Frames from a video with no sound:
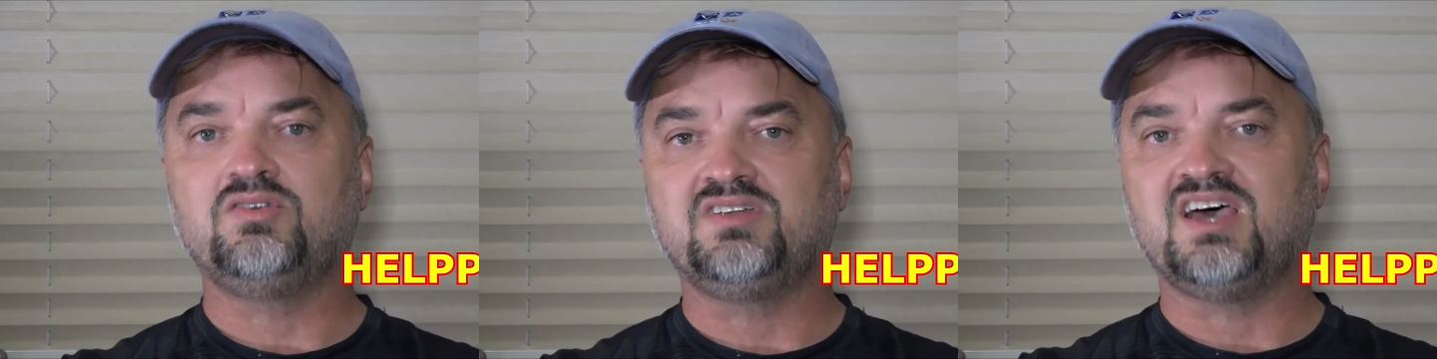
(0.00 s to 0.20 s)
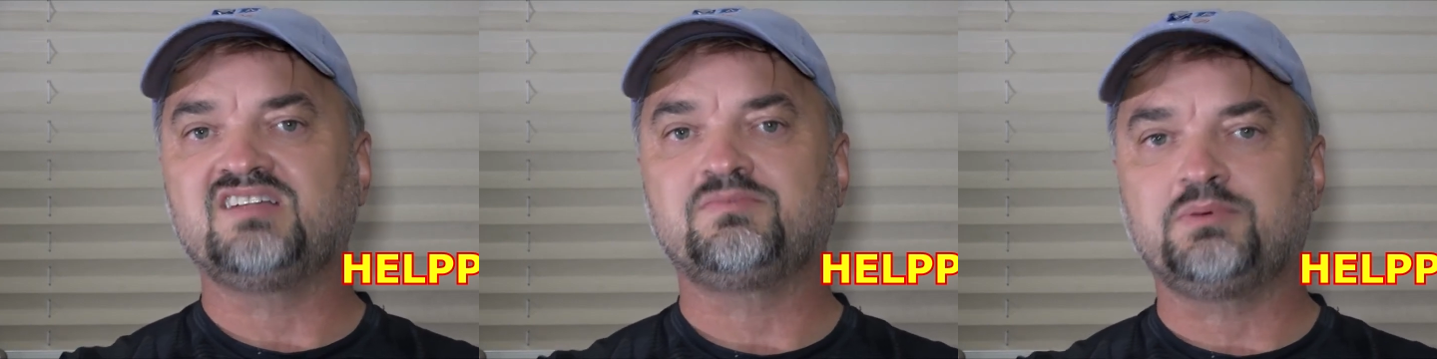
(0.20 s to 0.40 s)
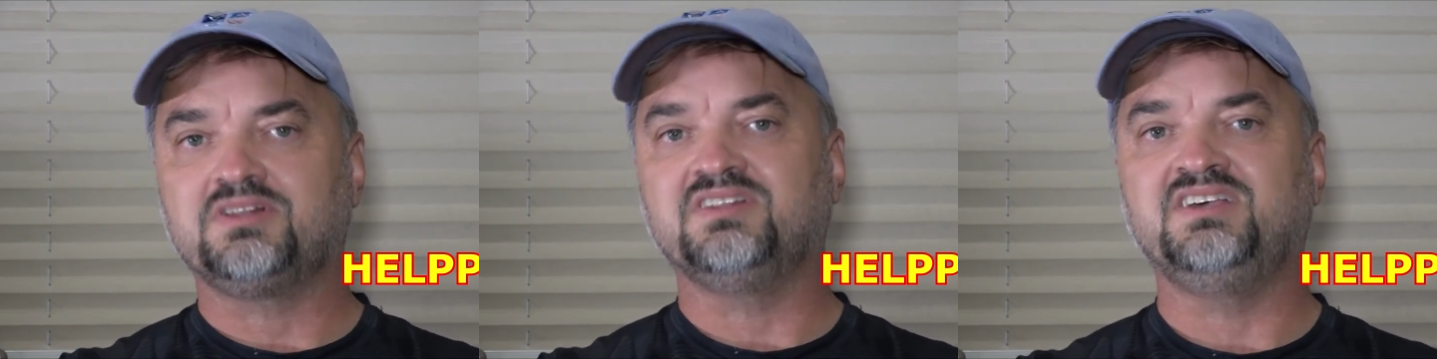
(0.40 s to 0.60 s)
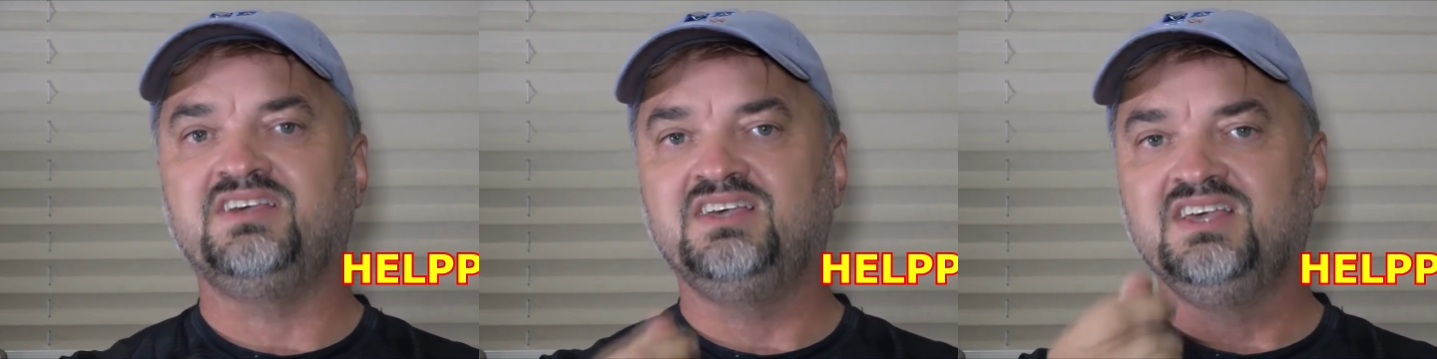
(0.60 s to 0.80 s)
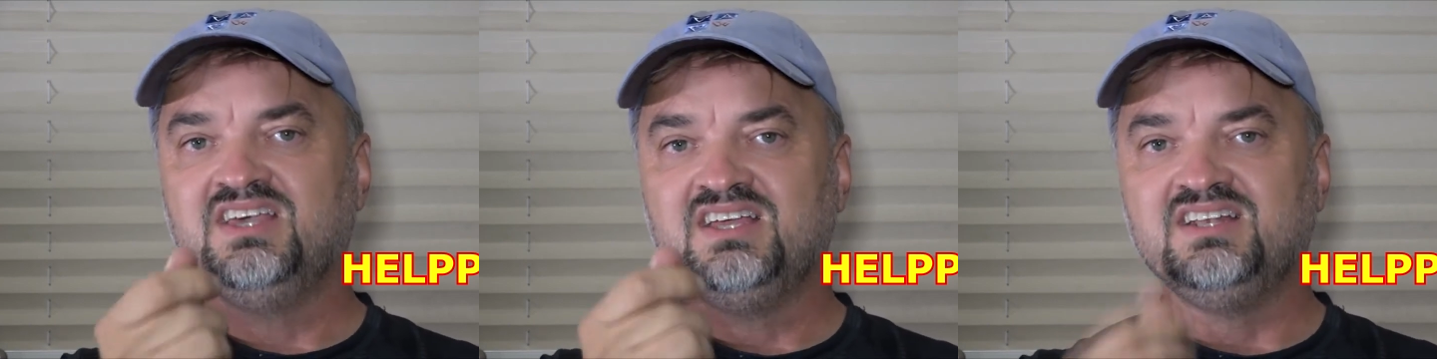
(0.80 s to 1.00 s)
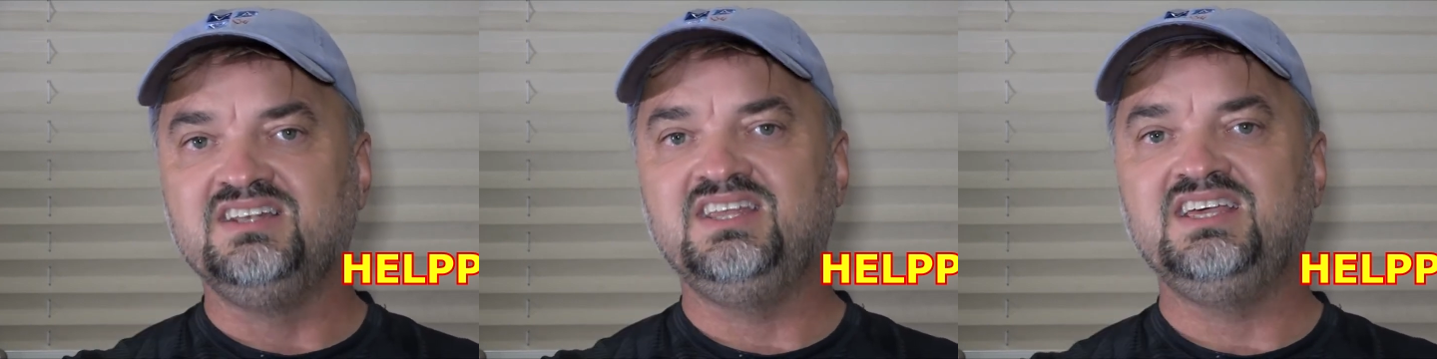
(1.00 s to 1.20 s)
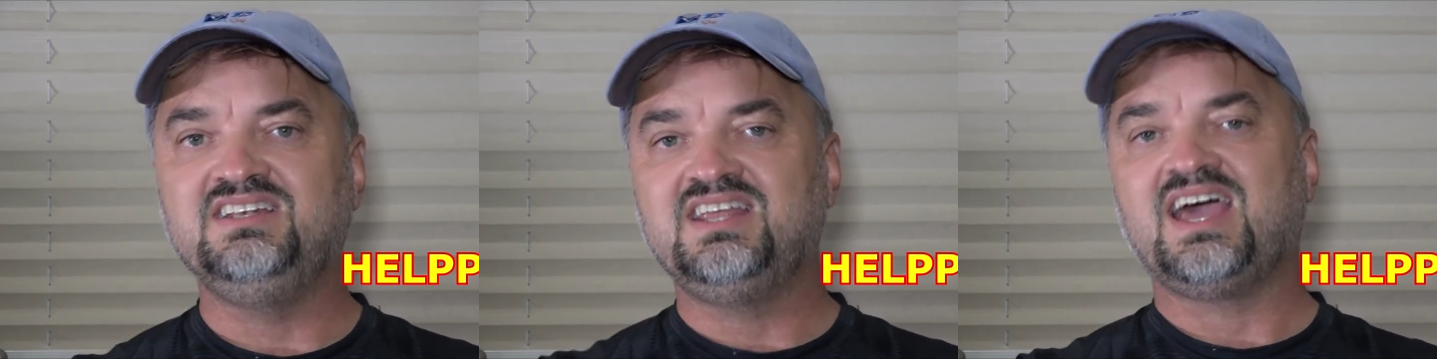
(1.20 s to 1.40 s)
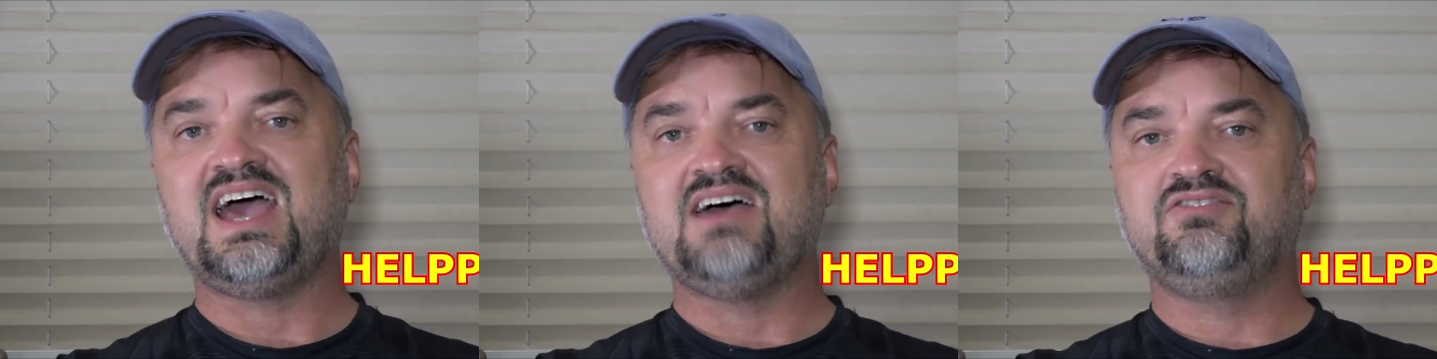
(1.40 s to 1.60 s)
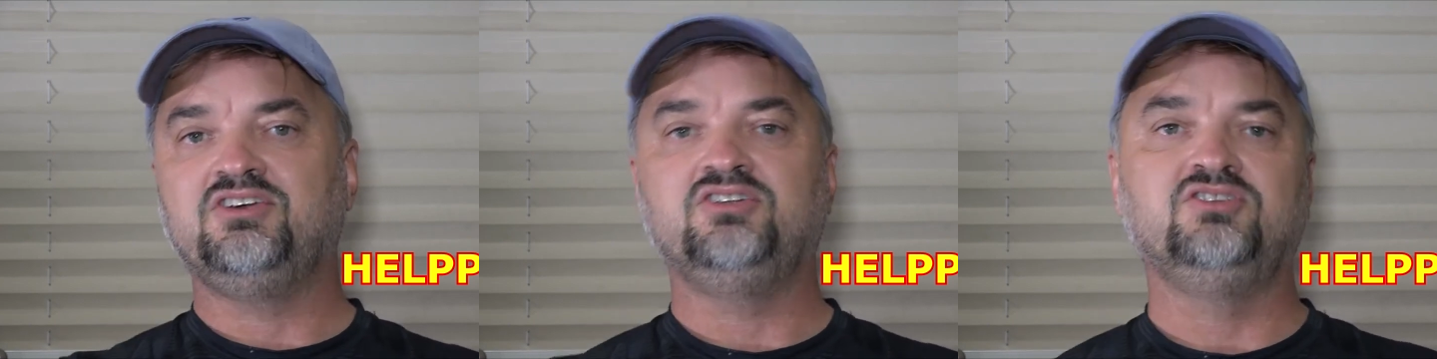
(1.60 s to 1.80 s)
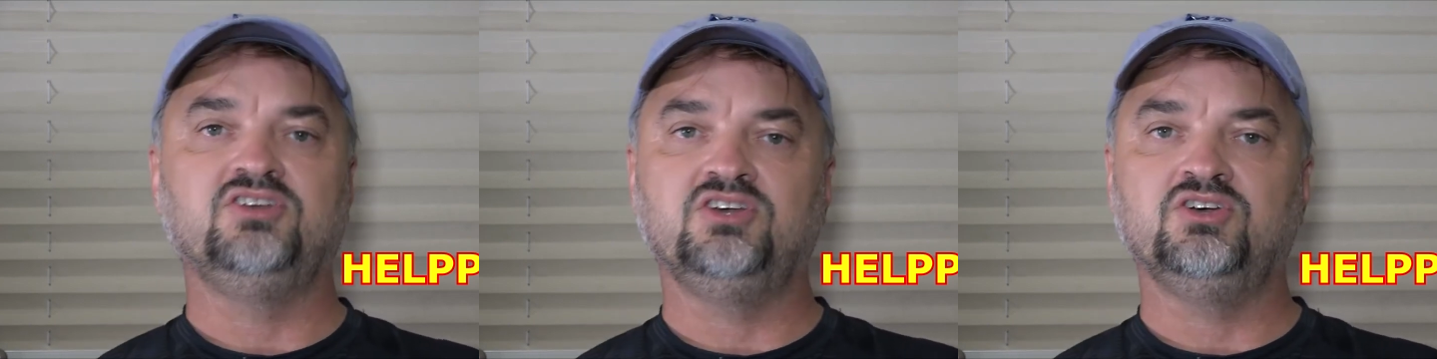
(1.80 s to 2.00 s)
desperately need to have you
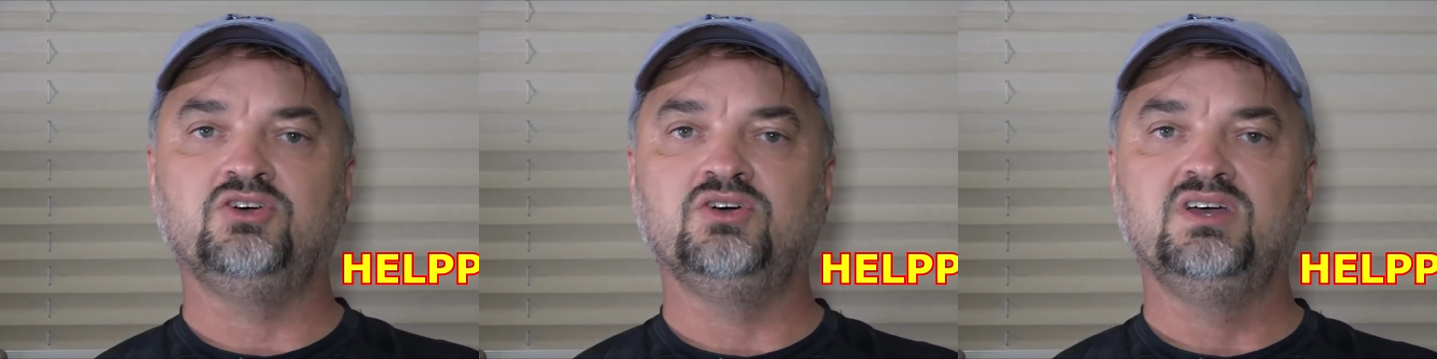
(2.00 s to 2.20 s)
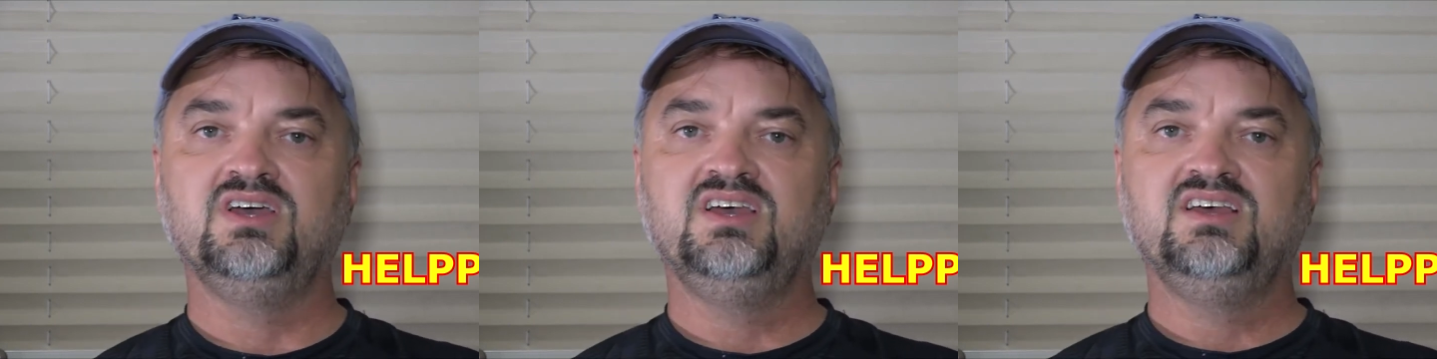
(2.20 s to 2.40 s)
do.